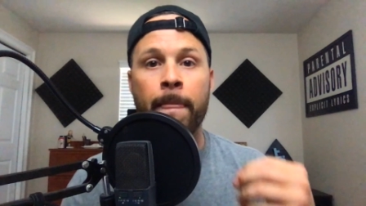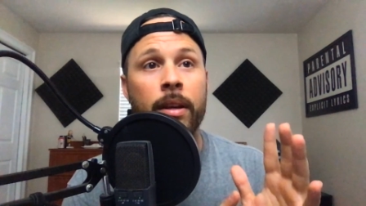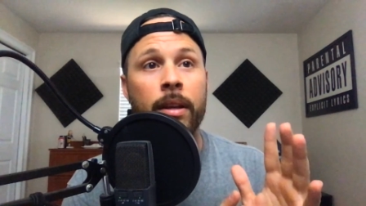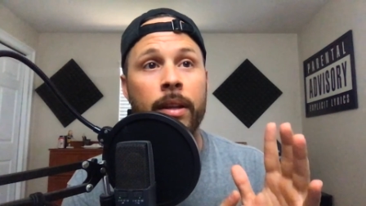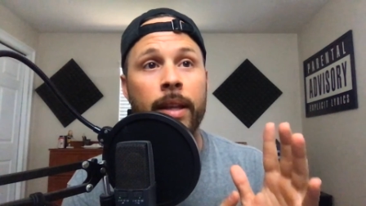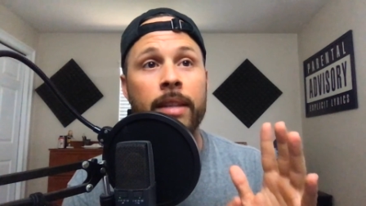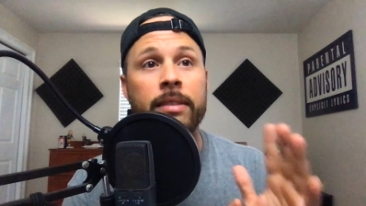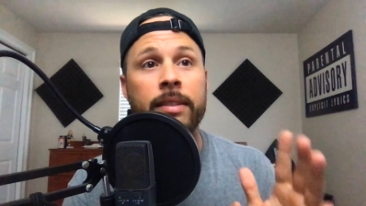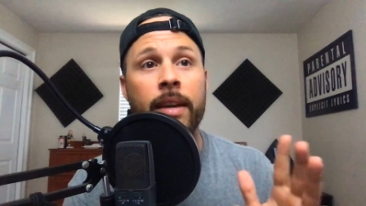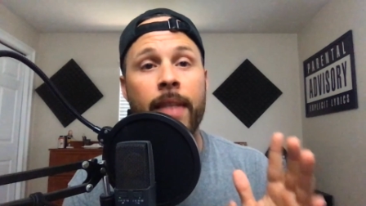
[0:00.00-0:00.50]

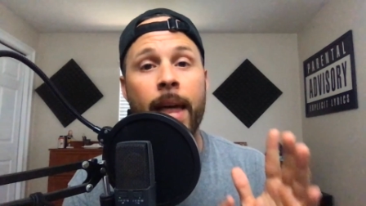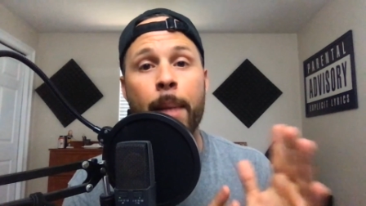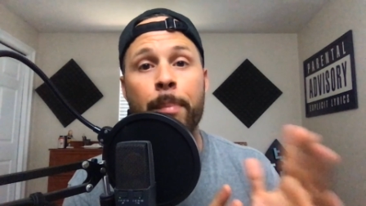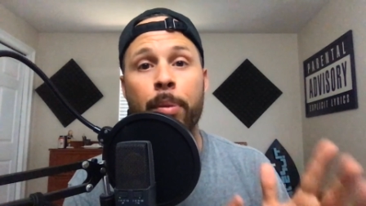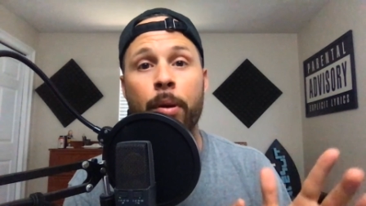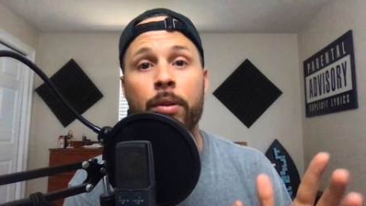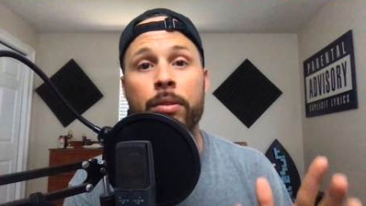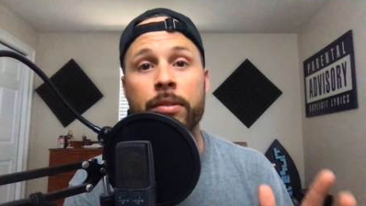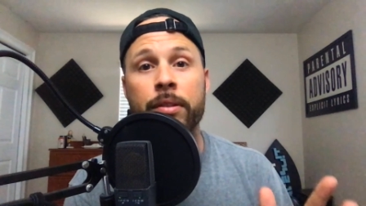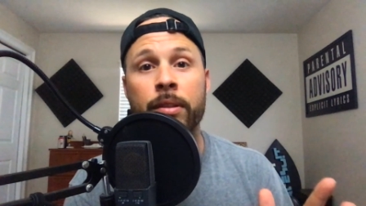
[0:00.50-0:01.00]
Let's say that
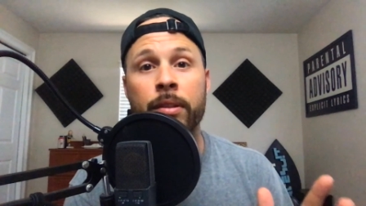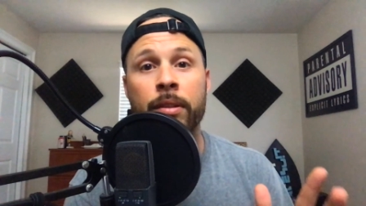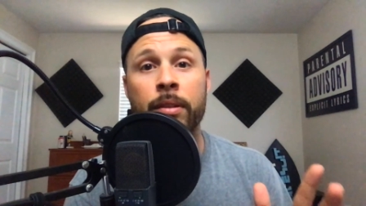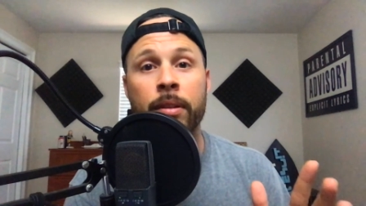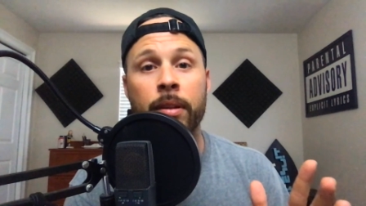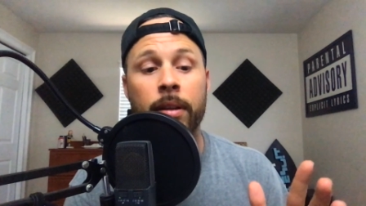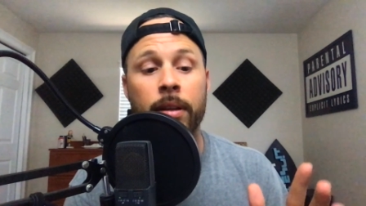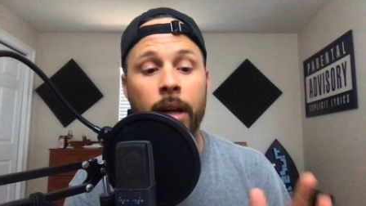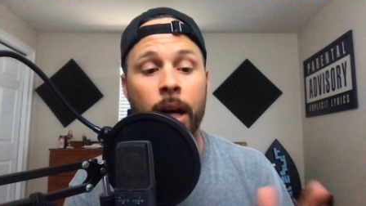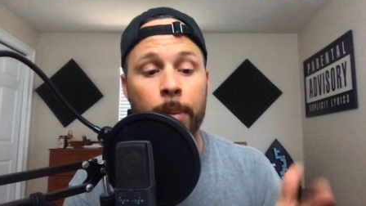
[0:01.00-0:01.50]

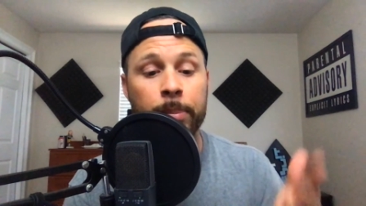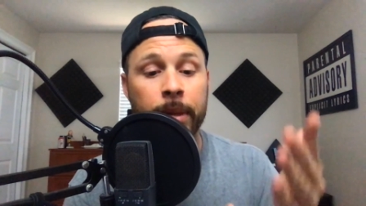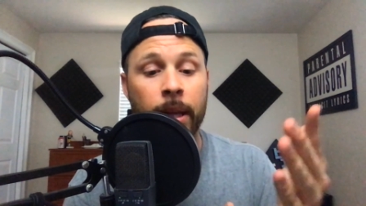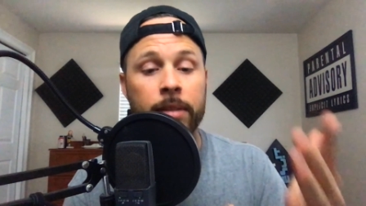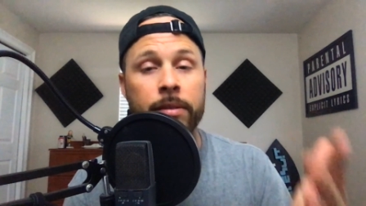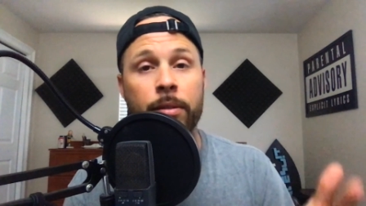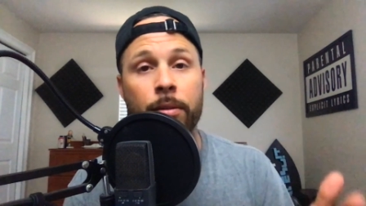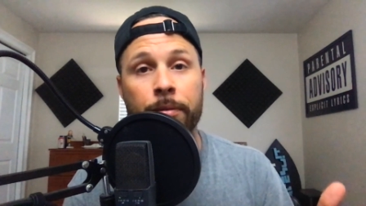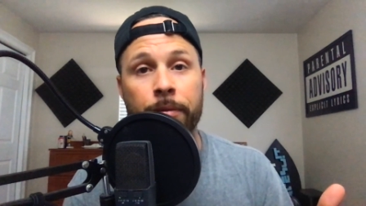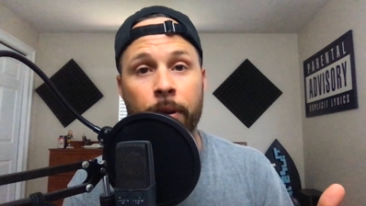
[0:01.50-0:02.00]
person
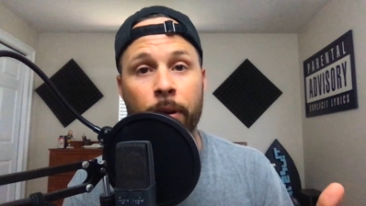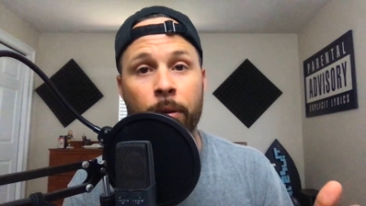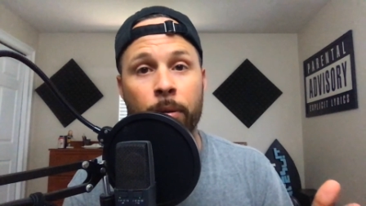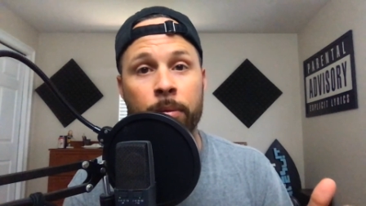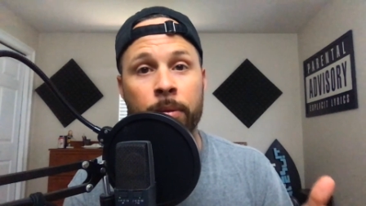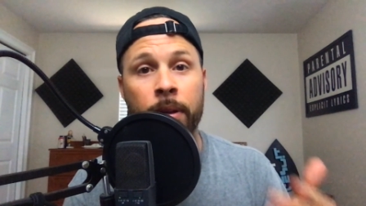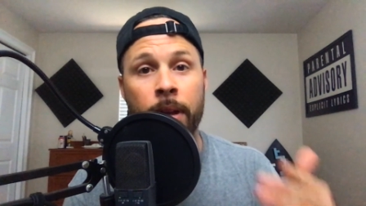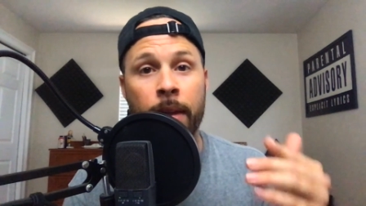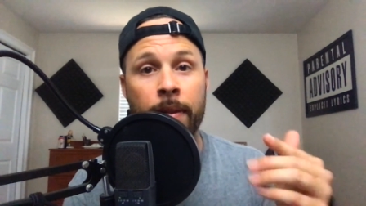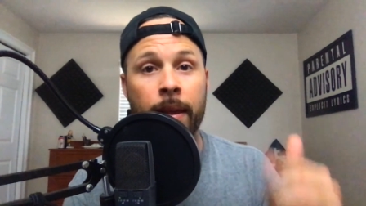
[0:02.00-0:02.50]
updates their
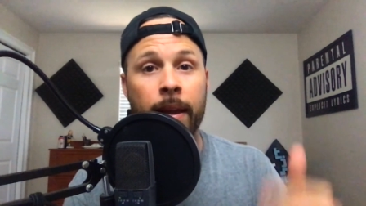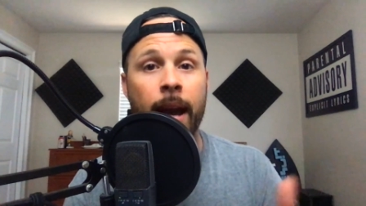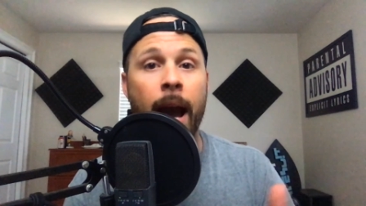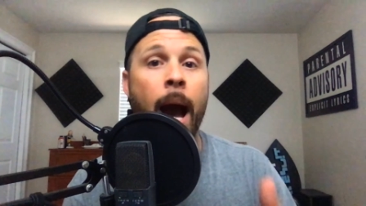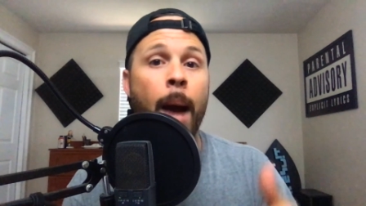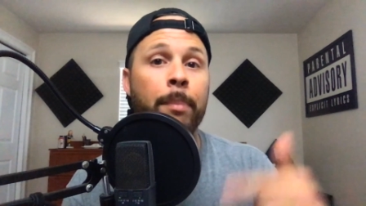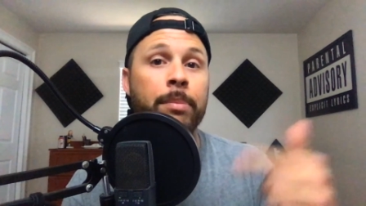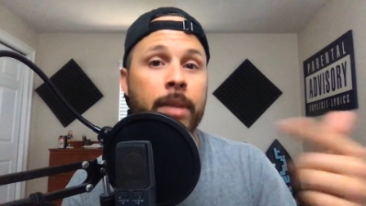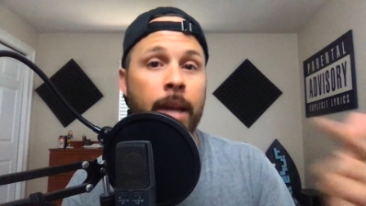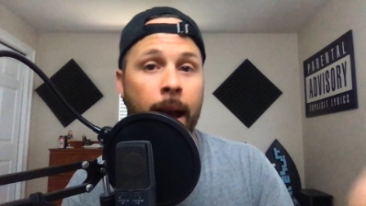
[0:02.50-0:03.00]
phone and they
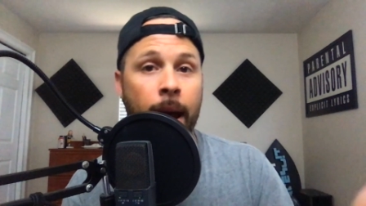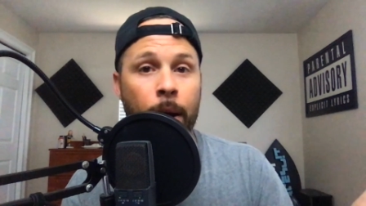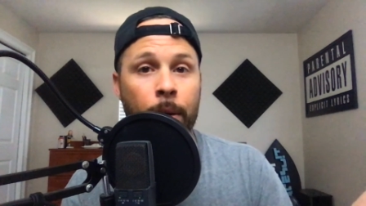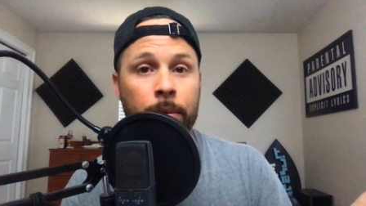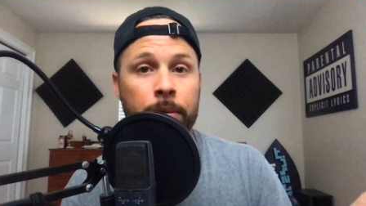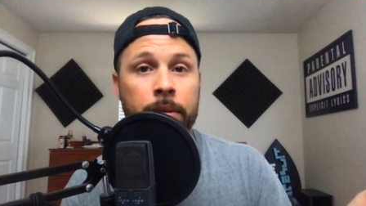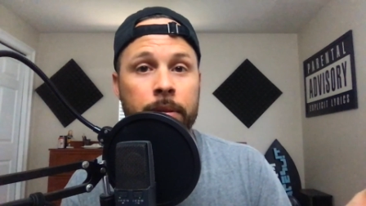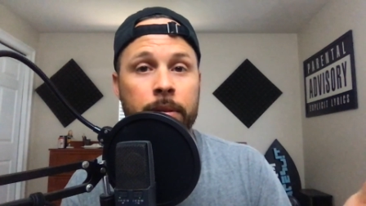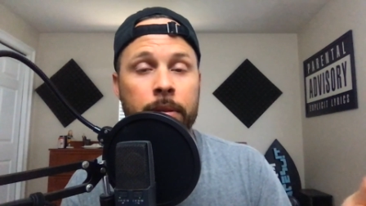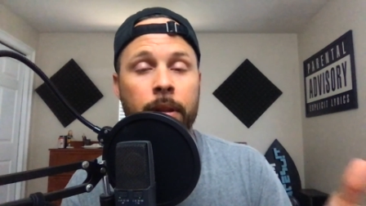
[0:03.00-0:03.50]
opt
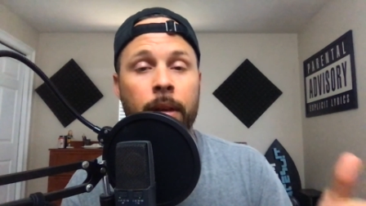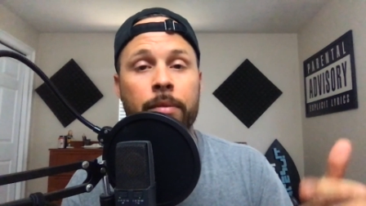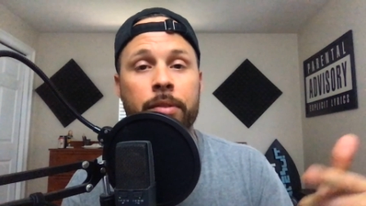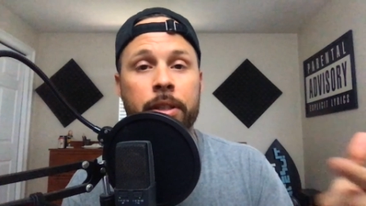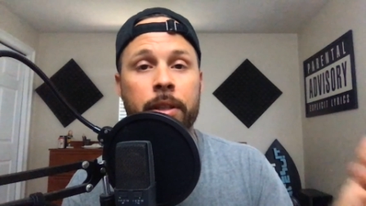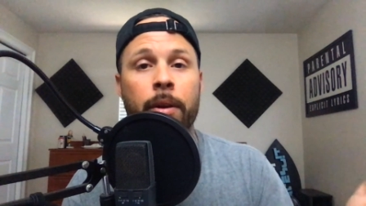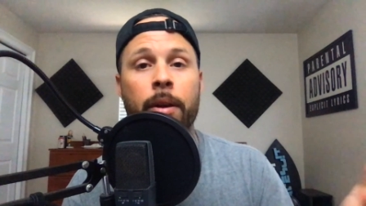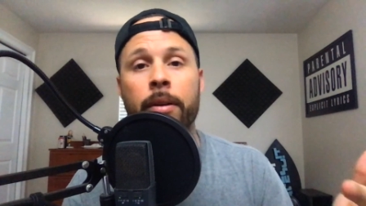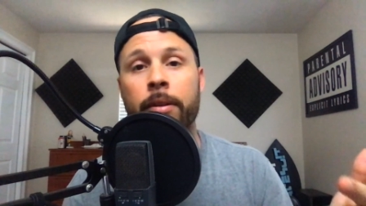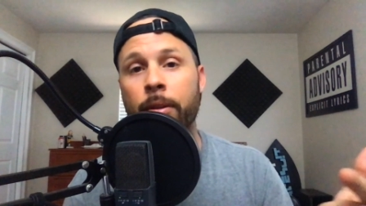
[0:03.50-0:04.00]
out of
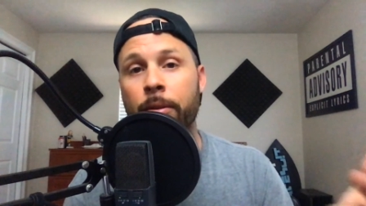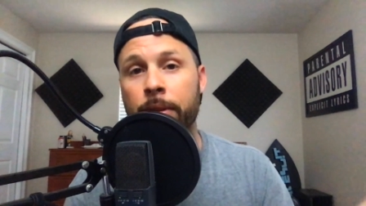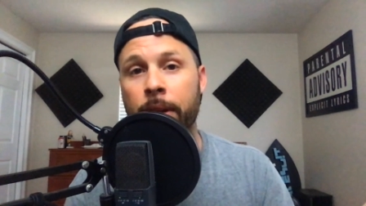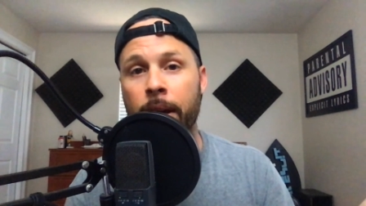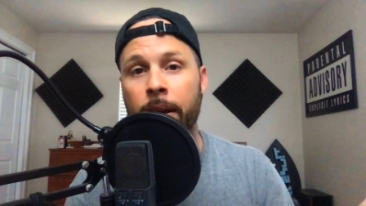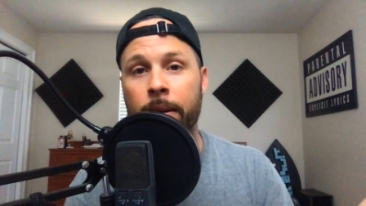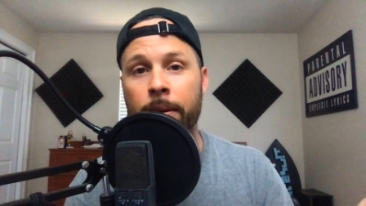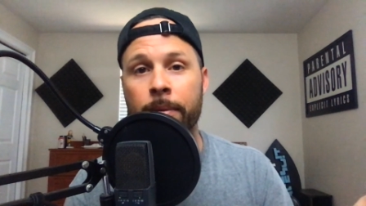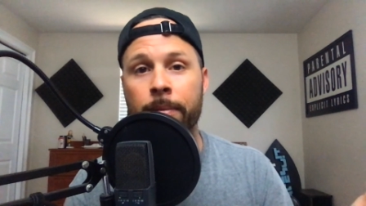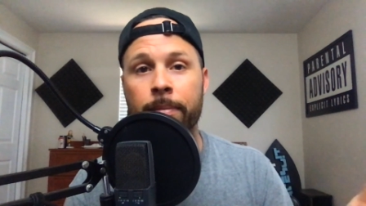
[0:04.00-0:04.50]
sharing their
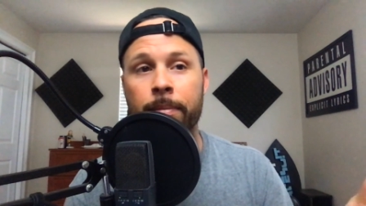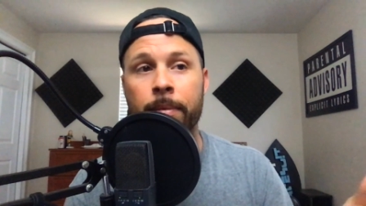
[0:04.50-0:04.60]
data.